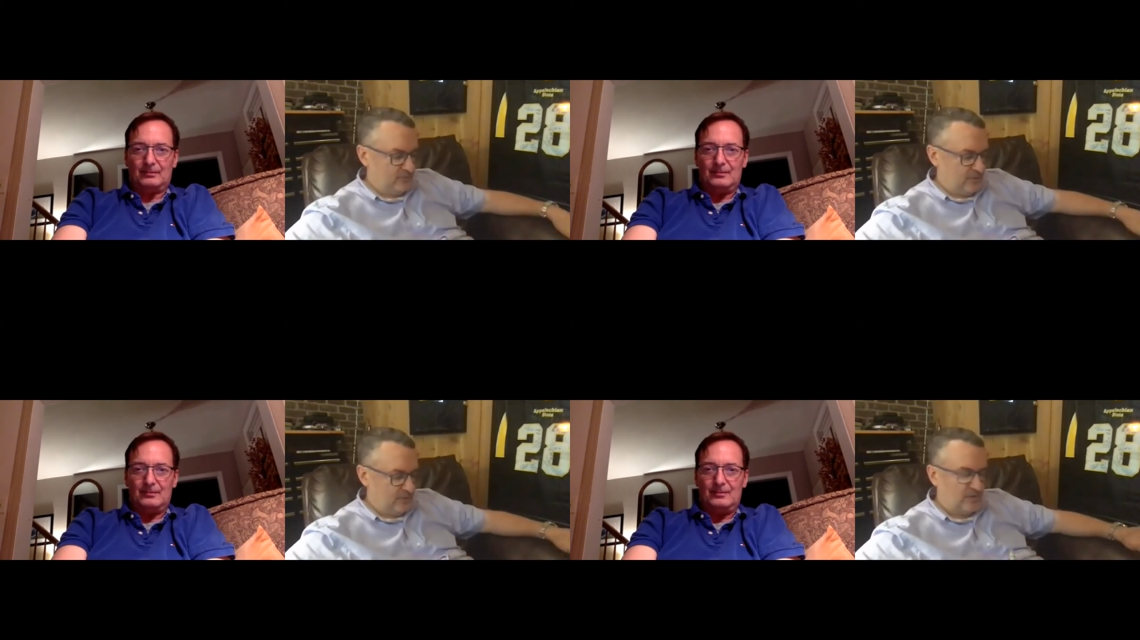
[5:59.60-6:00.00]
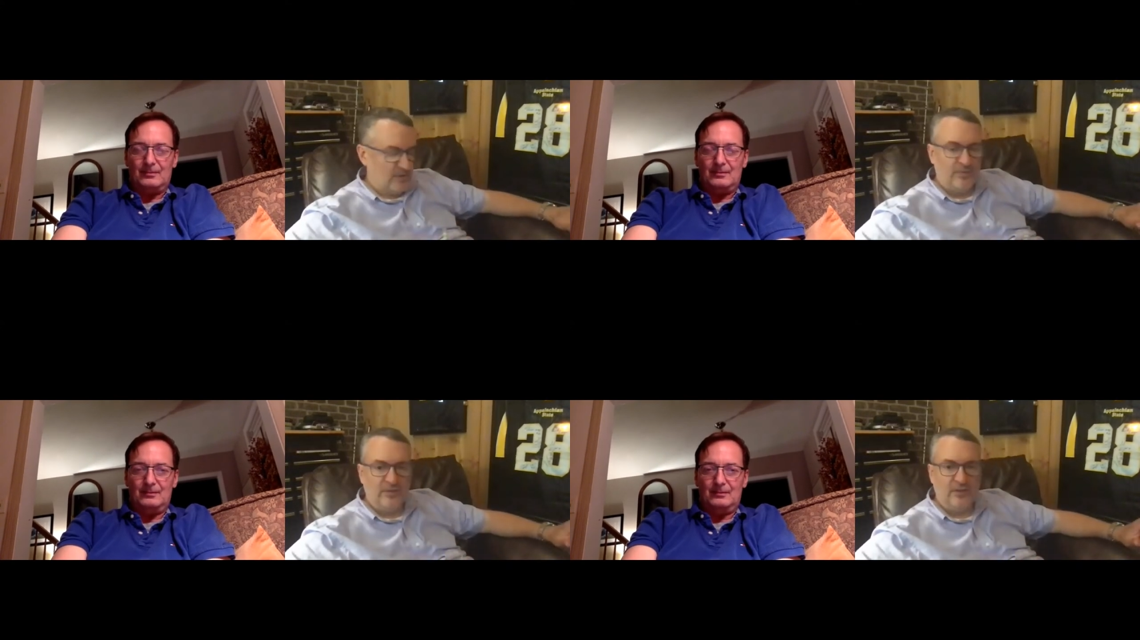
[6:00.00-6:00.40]
Speaker 1: is
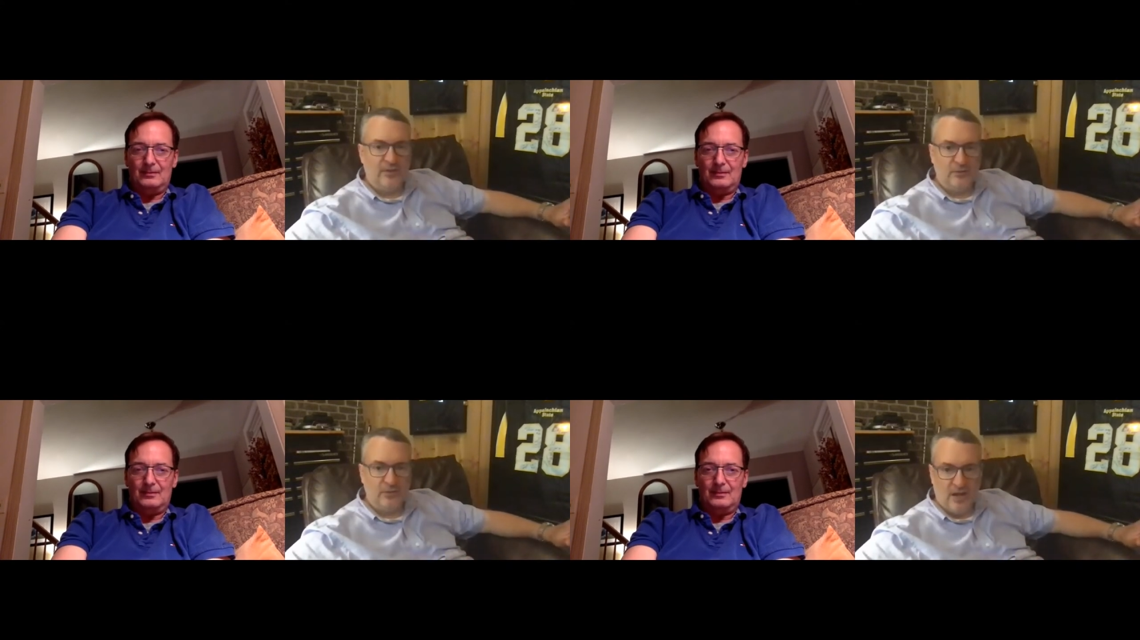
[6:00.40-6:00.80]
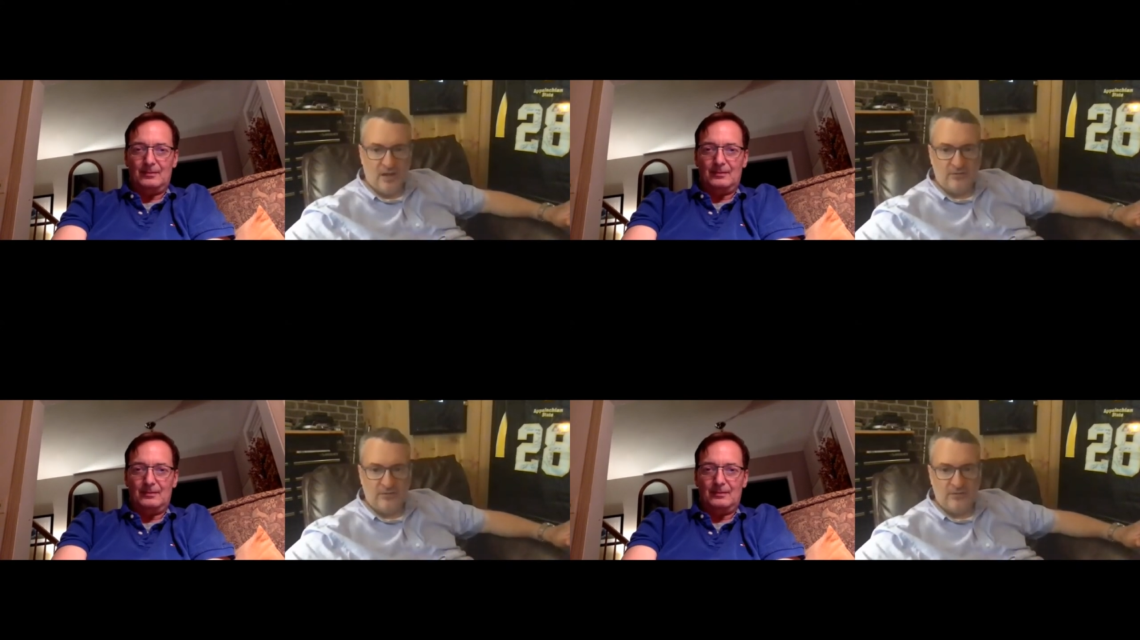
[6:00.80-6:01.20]
something that you
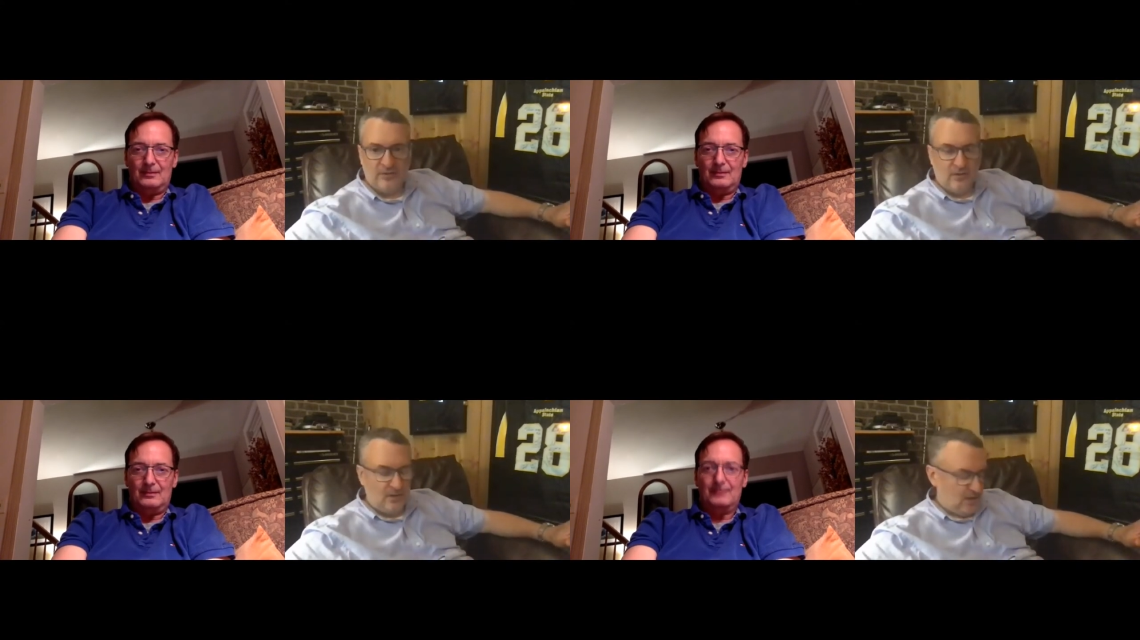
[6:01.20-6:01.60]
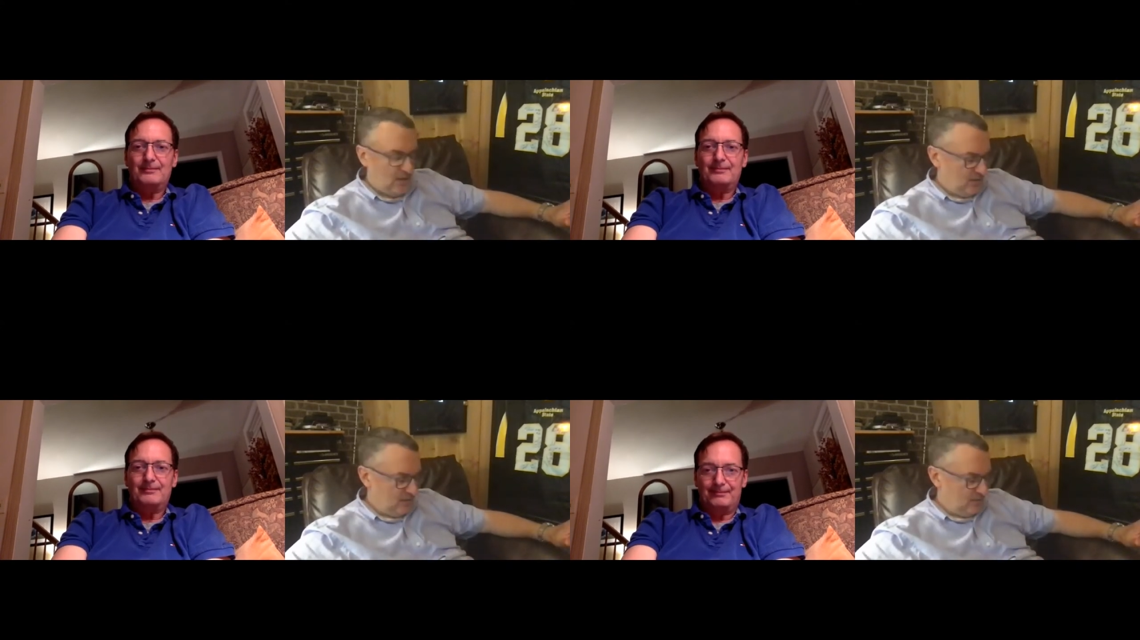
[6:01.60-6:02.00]
love.
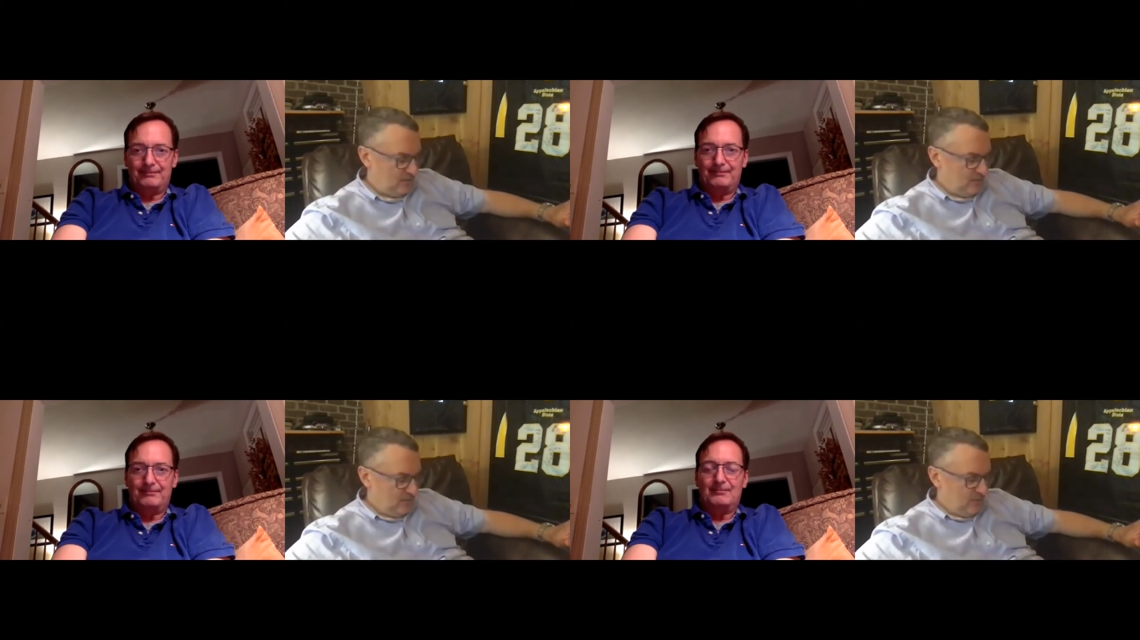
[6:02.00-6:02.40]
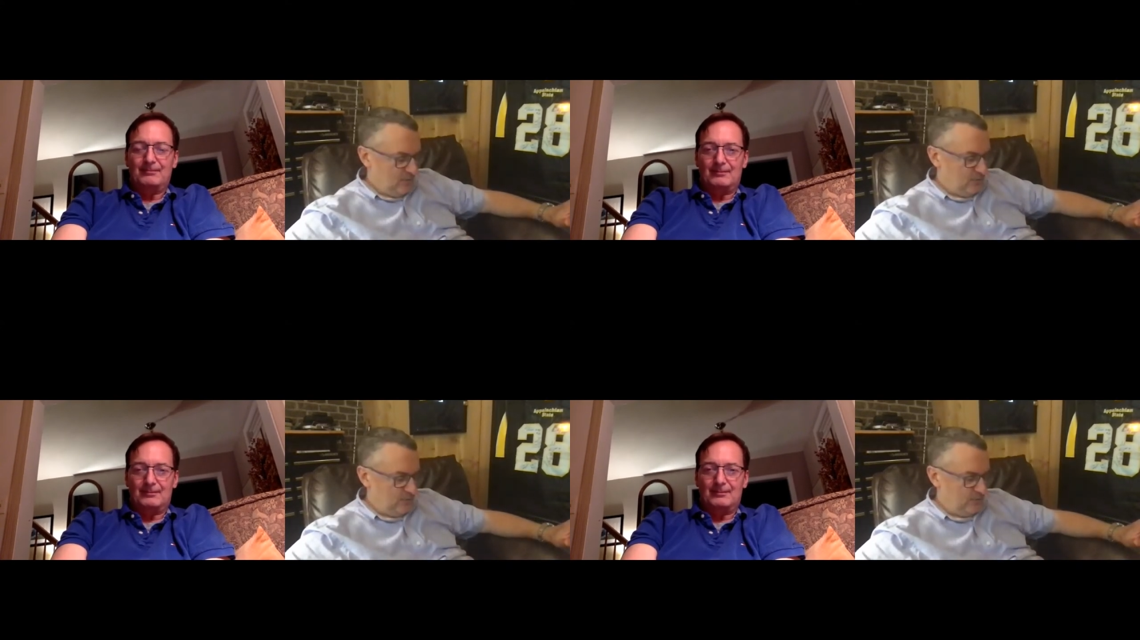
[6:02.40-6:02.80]
Um,
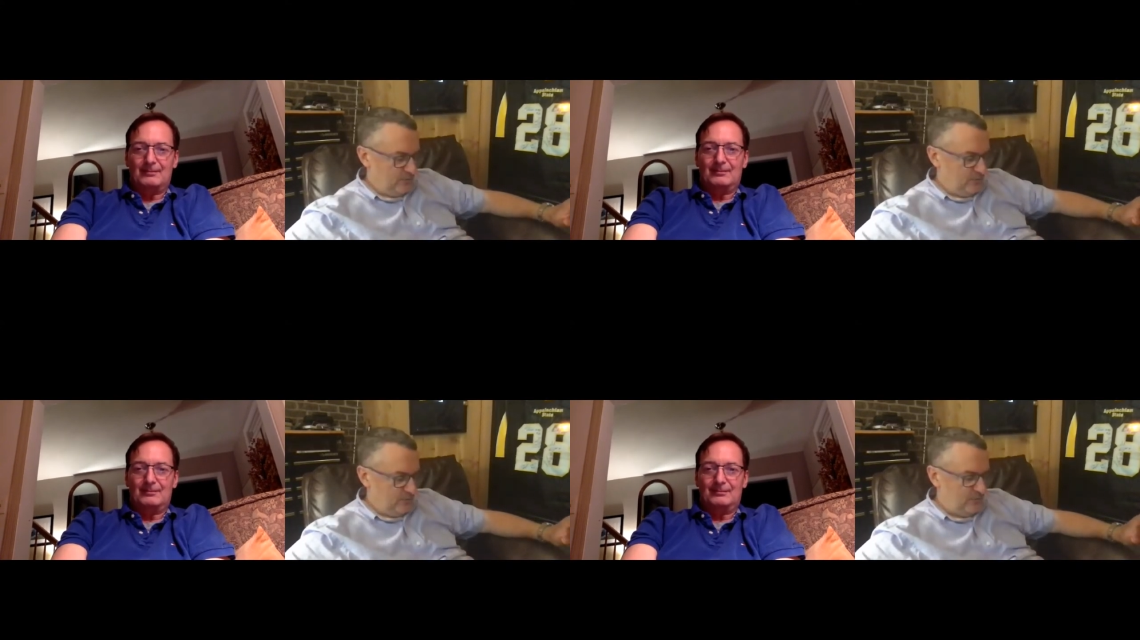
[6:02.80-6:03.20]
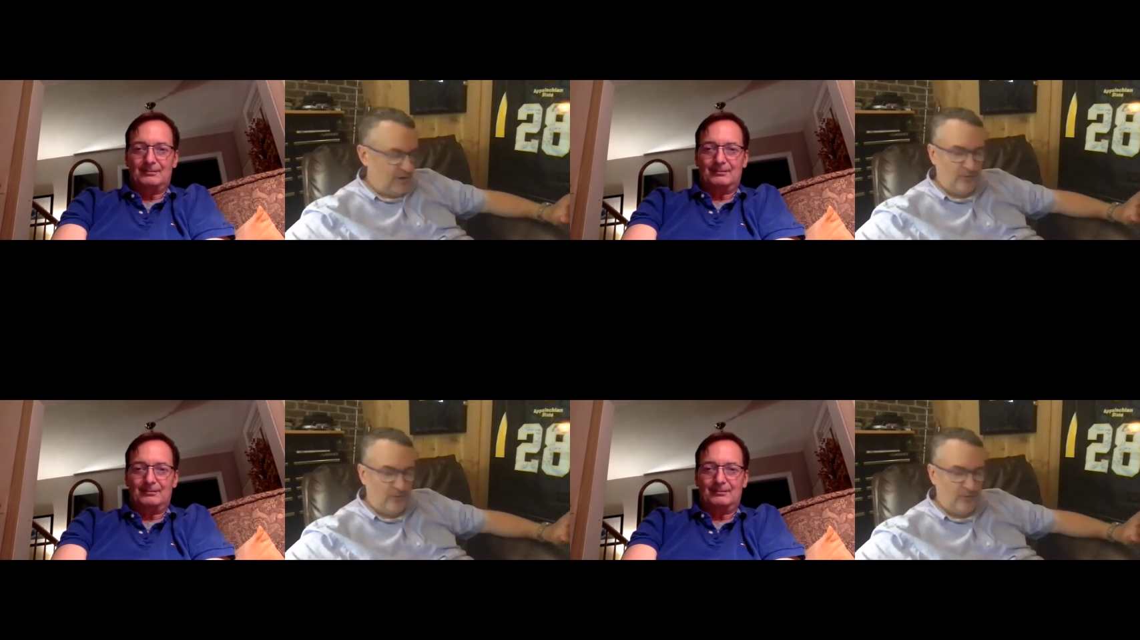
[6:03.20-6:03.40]
you've you've done